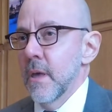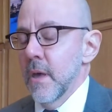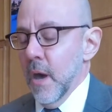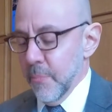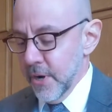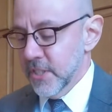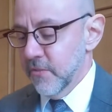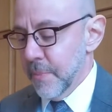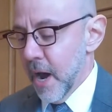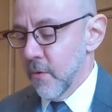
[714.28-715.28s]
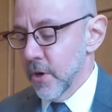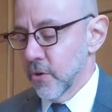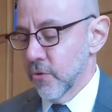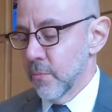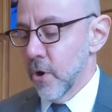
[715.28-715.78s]
Oppressive power
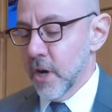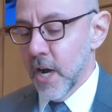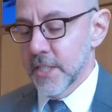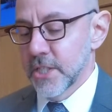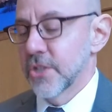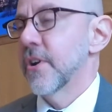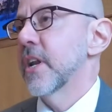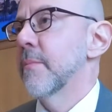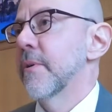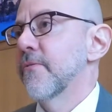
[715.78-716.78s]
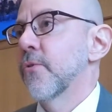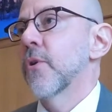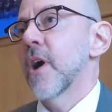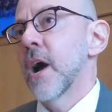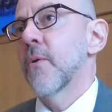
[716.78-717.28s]
grew more concentrated
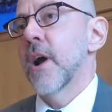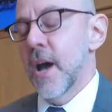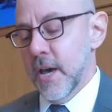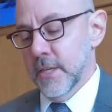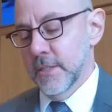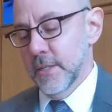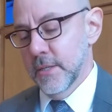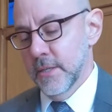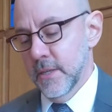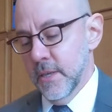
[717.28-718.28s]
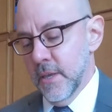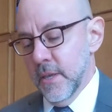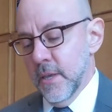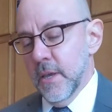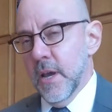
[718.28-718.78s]
before our eyes,
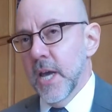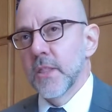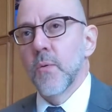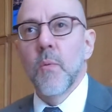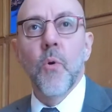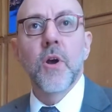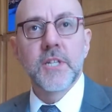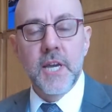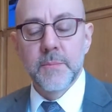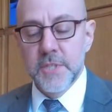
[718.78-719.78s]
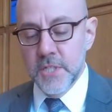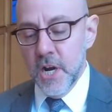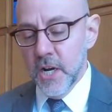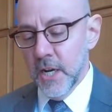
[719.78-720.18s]
and there were more attempts to target